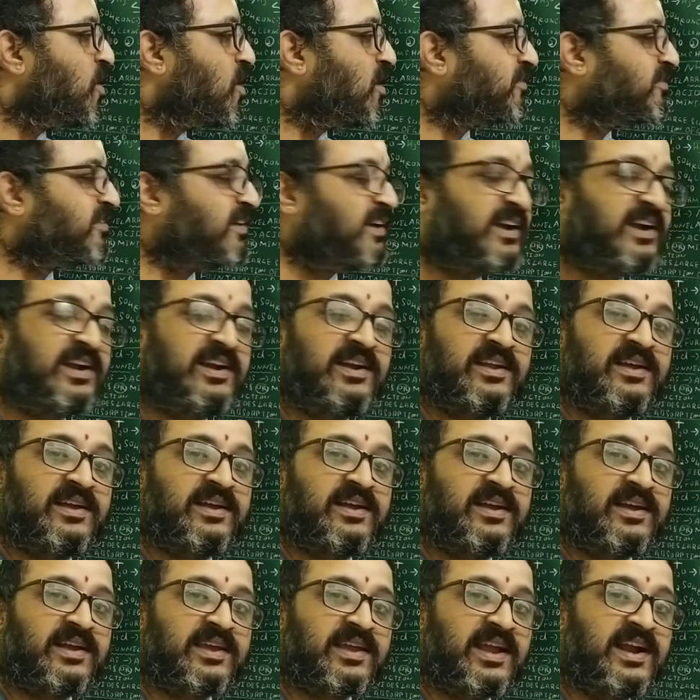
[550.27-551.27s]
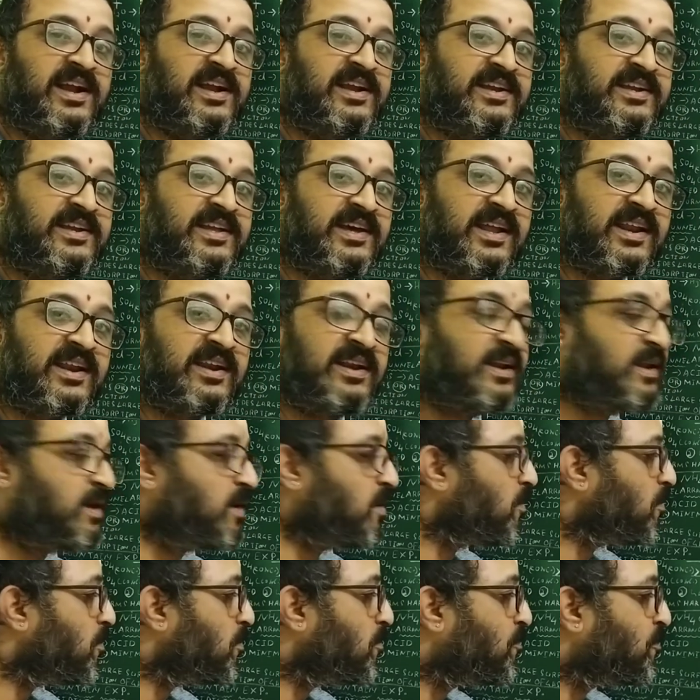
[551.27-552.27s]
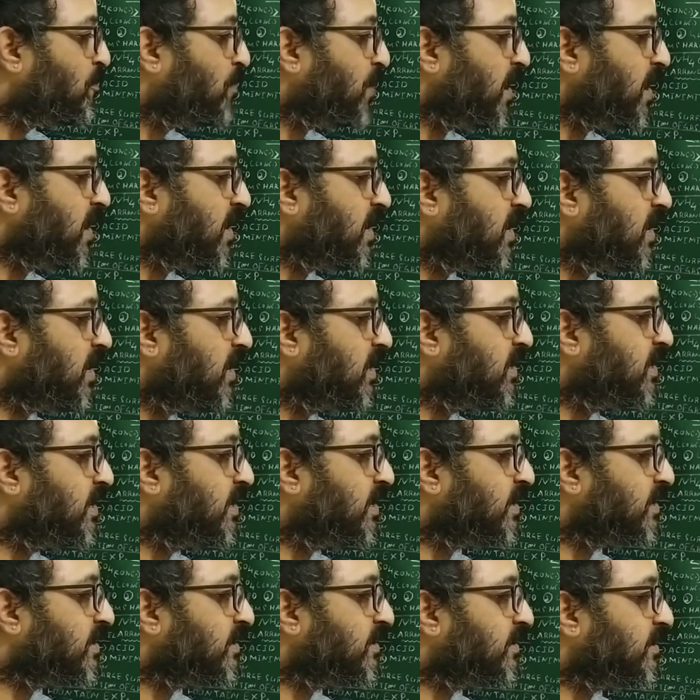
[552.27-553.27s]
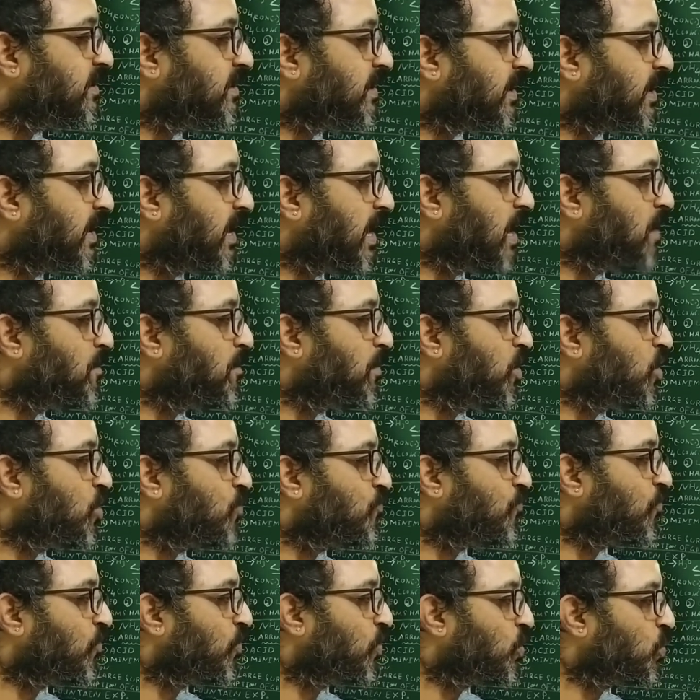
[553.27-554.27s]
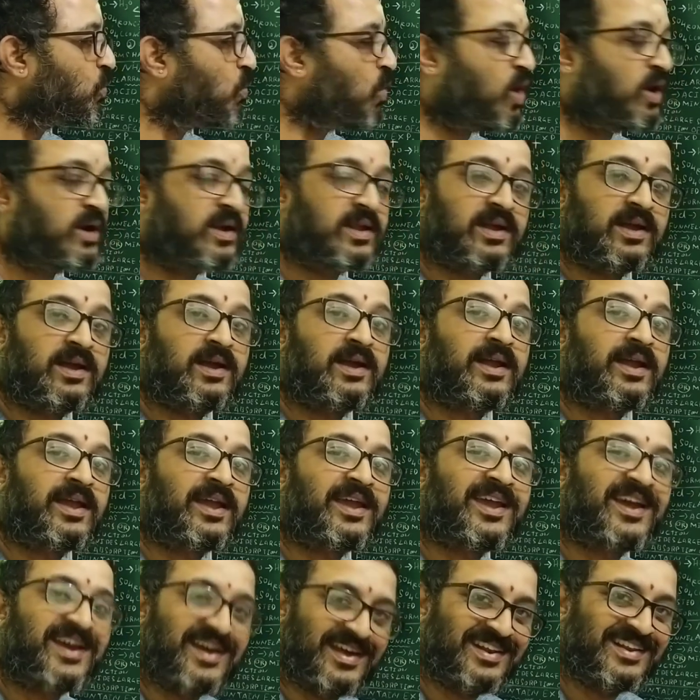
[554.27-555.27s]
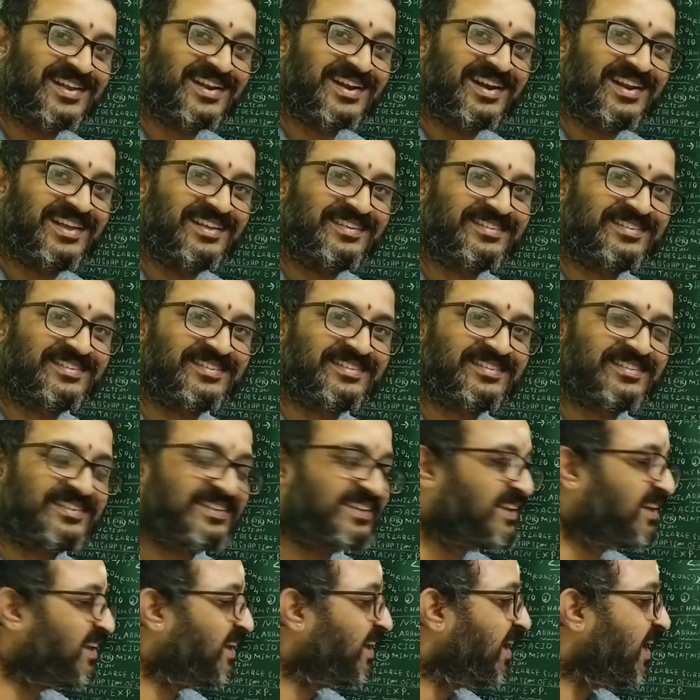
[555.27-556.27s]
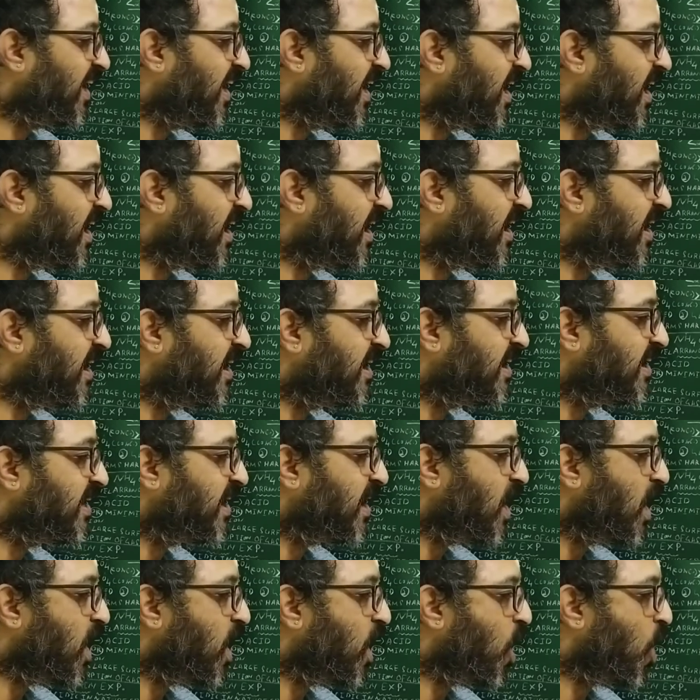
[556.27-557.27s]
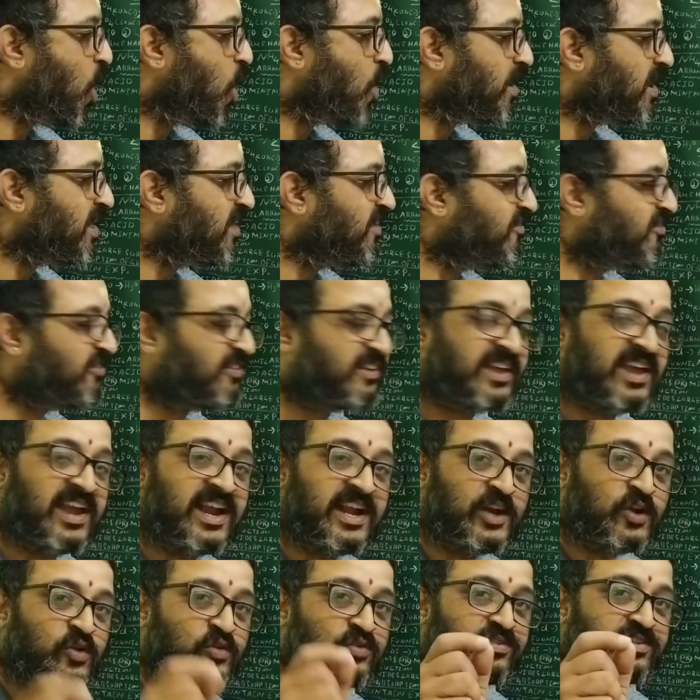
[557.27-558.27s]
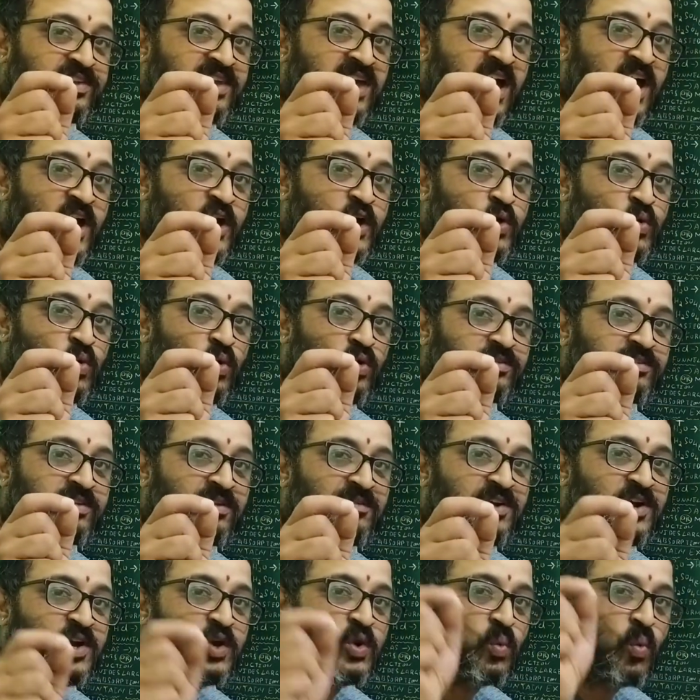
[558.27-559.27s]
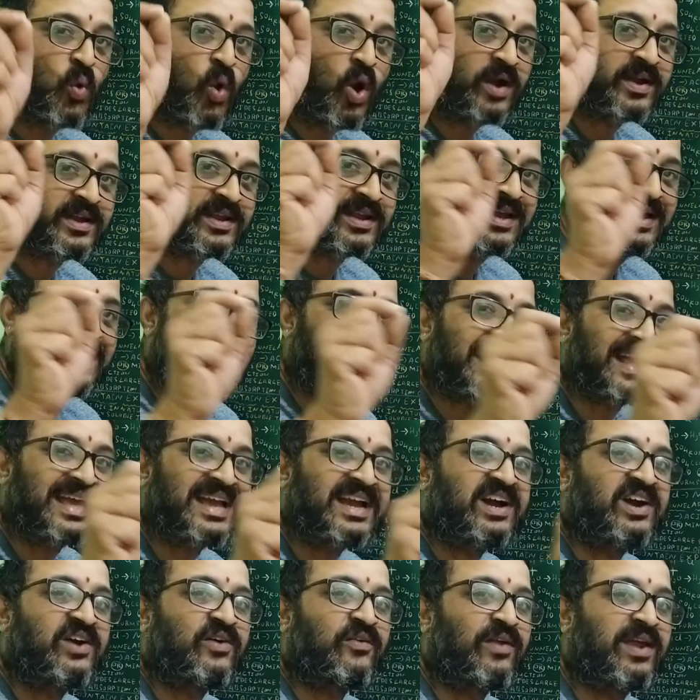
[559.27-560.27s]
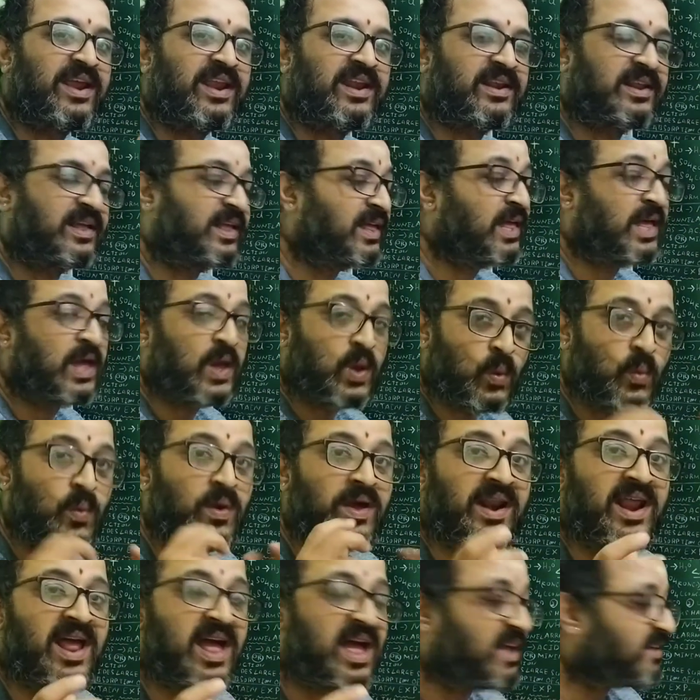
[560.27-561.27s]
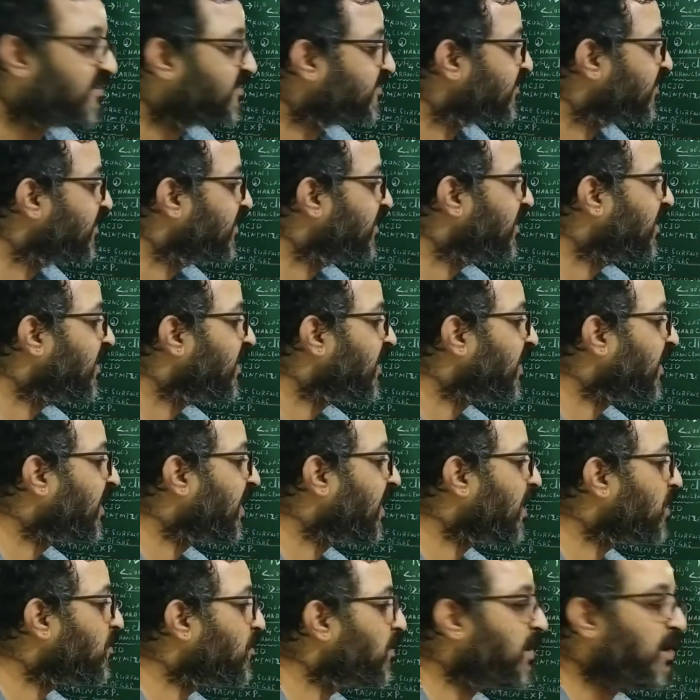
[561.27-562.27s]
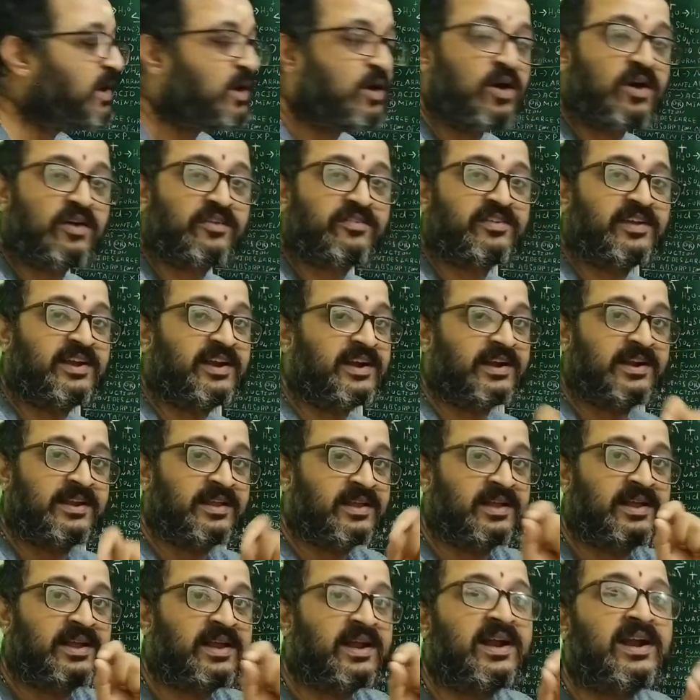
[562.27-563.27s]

dioxide can turn pink color kmno in a to what? Colorless and orange K2Cr2O7 to what? Green. Whereas carbon dioxide